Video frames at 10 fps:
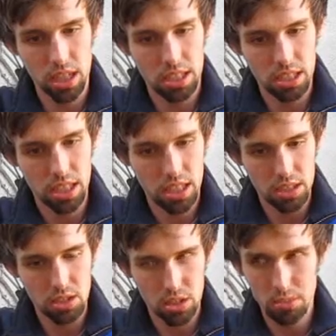
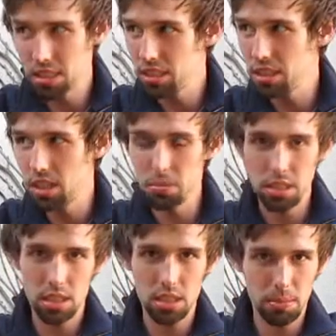90-day treatment center,
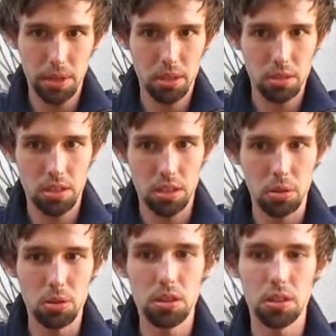but that's on my own
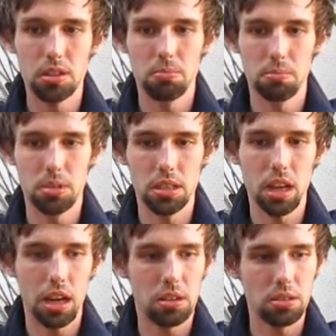accord.
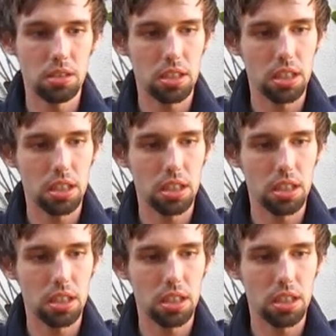But I don't.